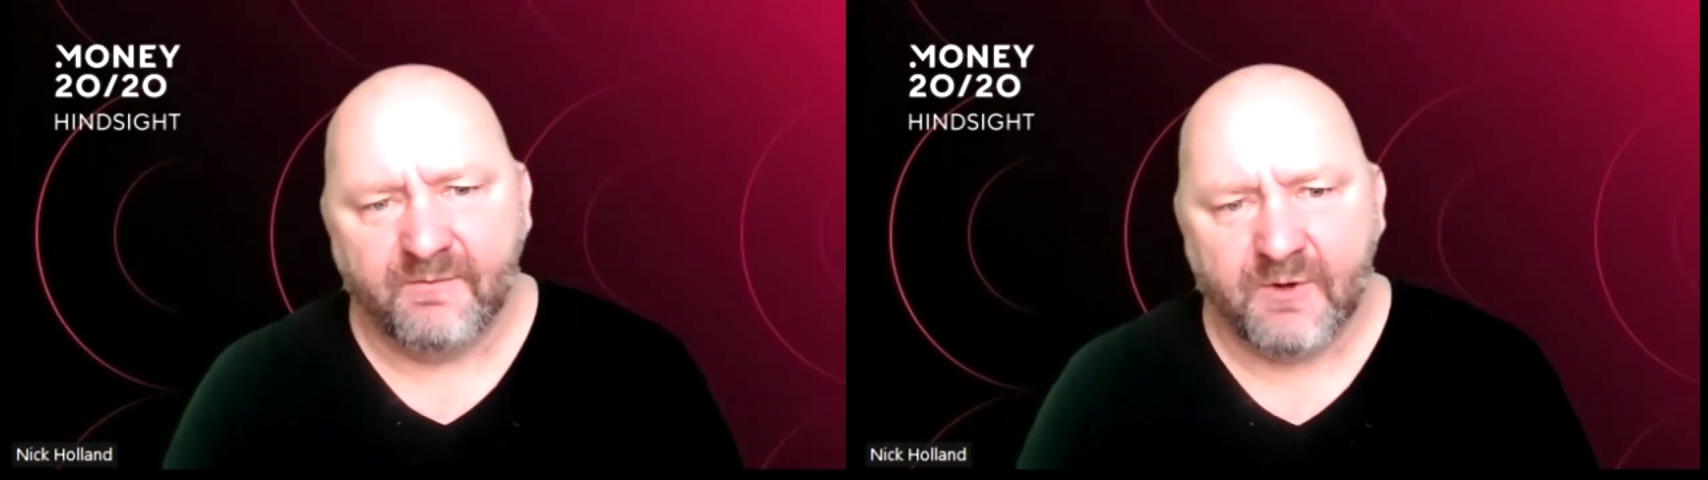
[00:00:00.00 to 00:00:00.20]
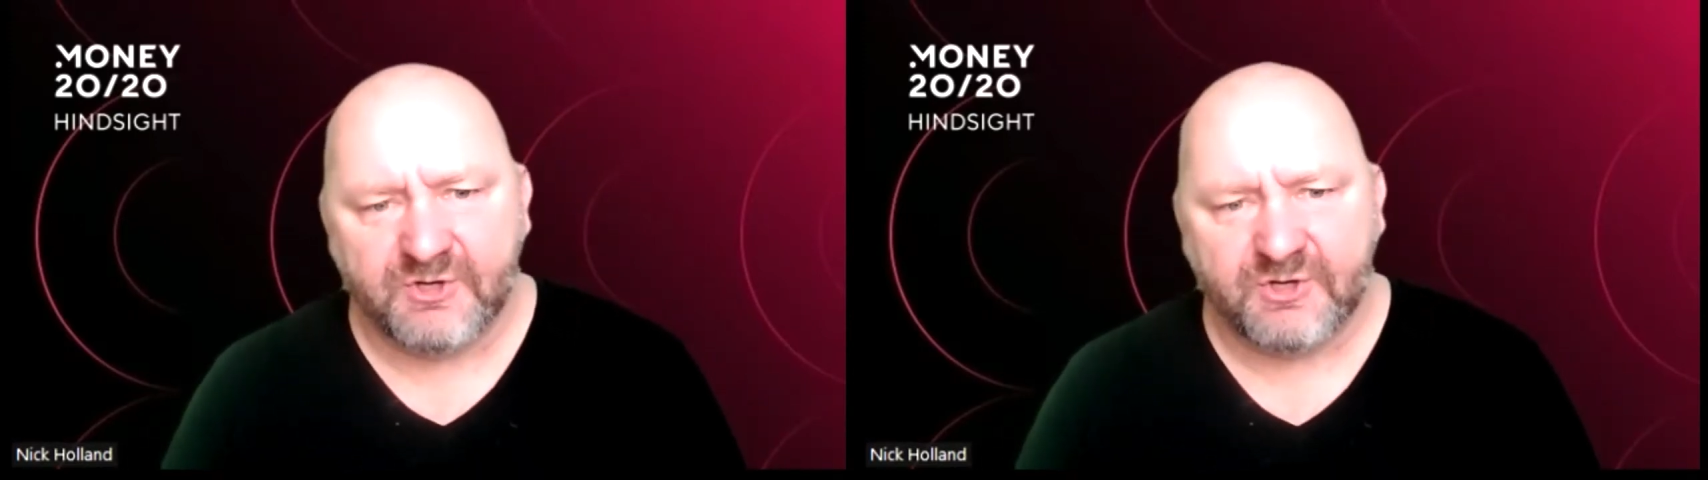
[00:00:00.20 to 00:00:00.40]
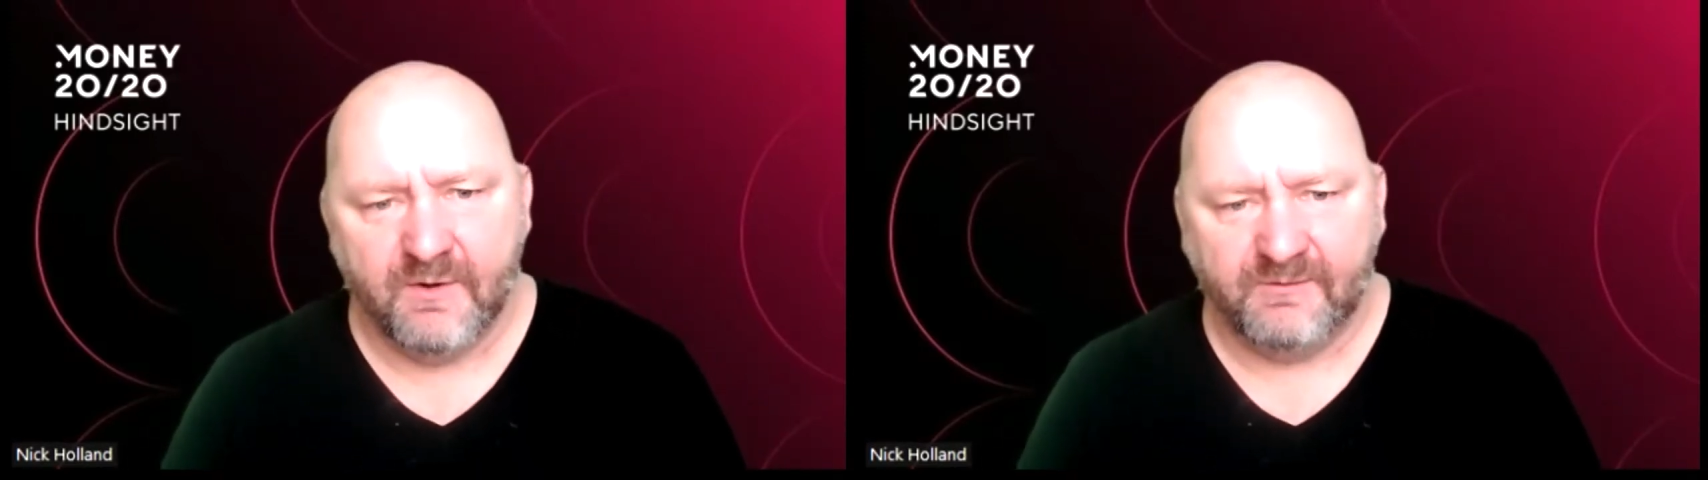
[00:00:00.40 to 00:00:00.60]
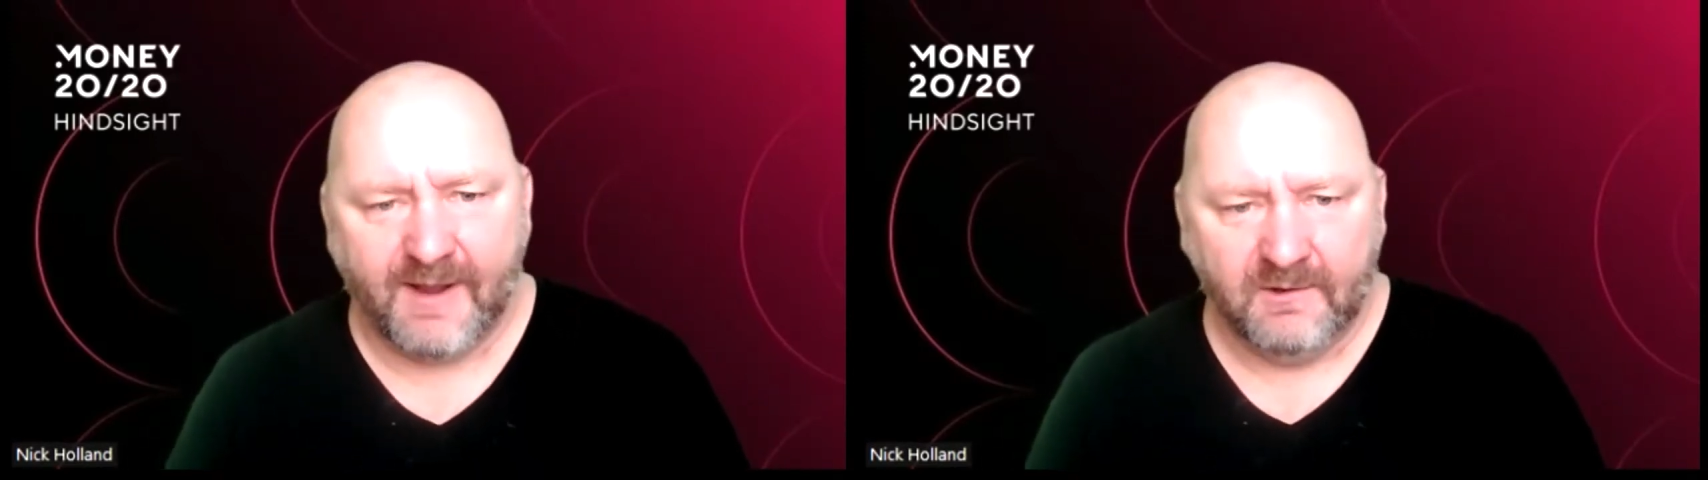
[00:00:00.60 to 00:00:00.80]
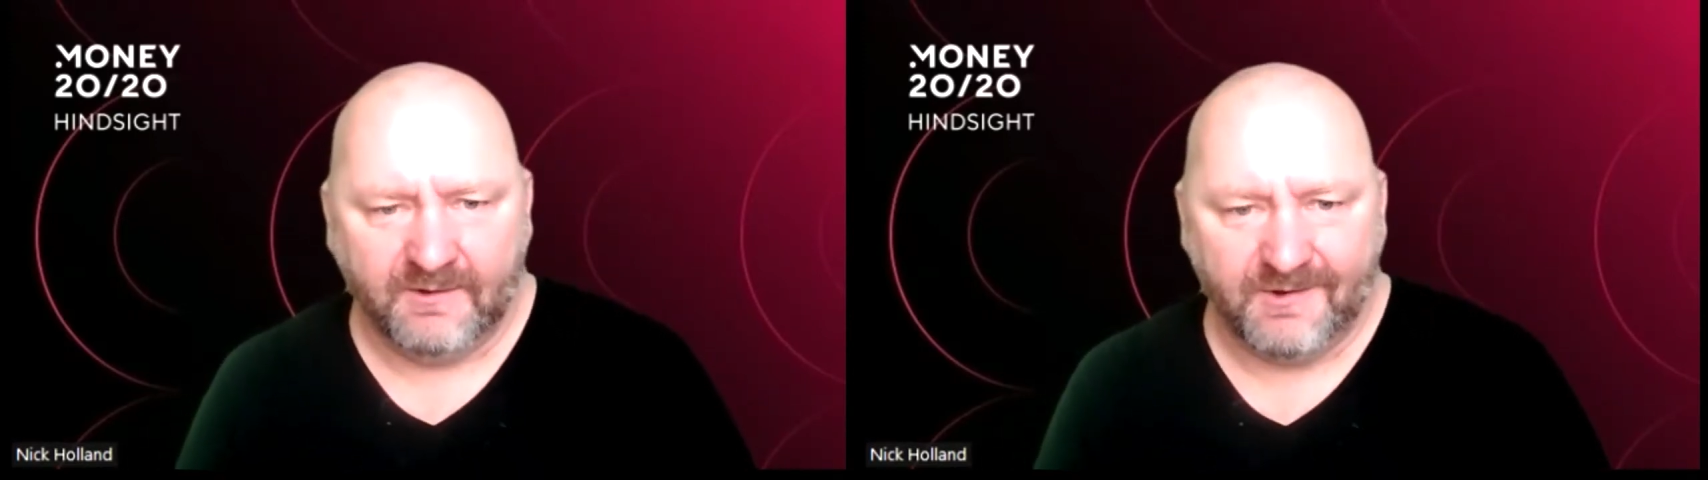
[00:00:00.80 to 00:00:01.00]
version of
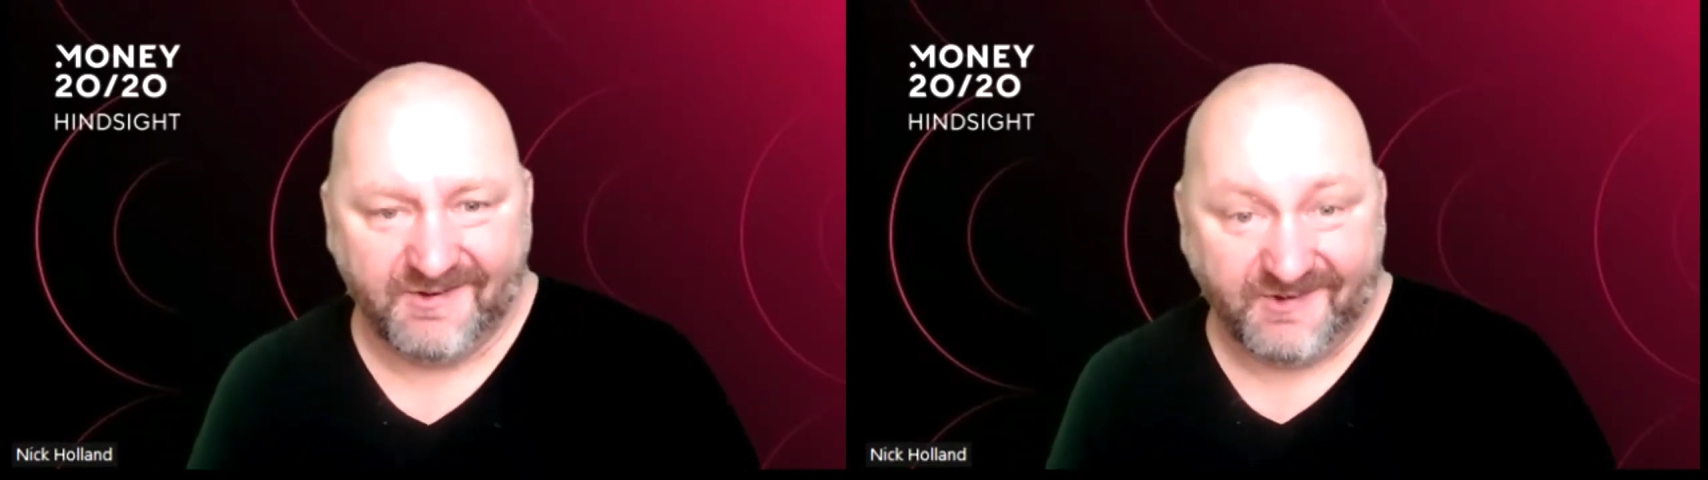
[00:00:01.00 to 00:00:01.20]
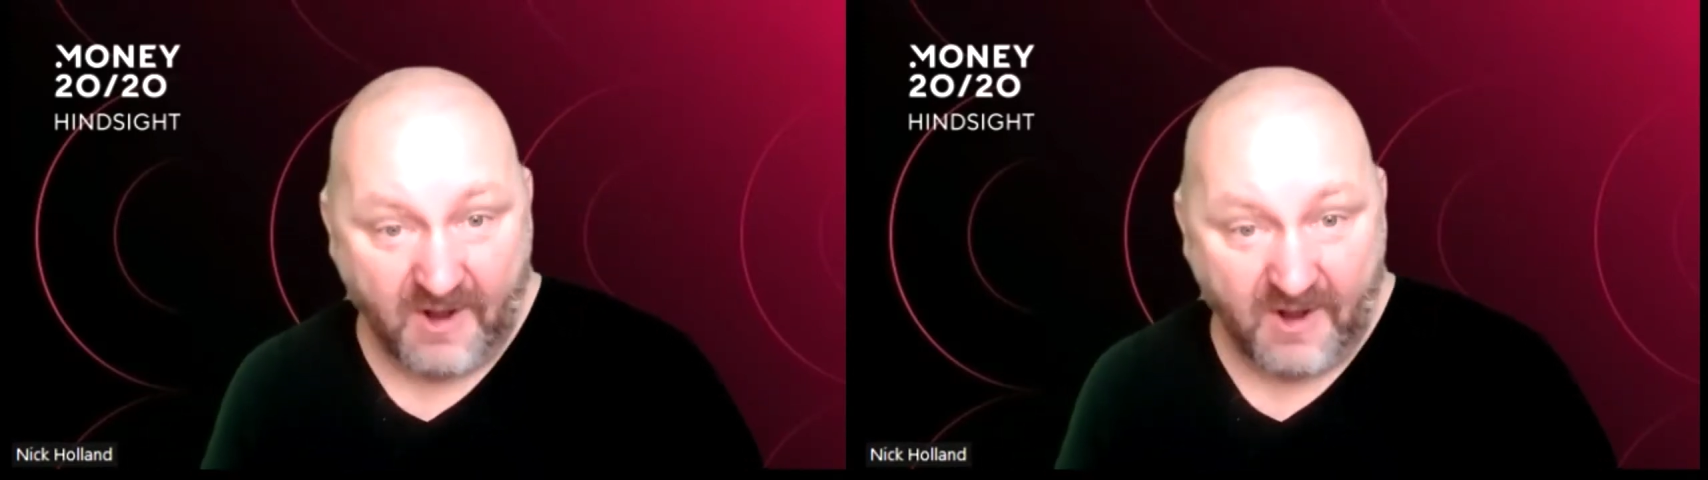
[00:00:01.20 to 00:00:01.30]
Delta's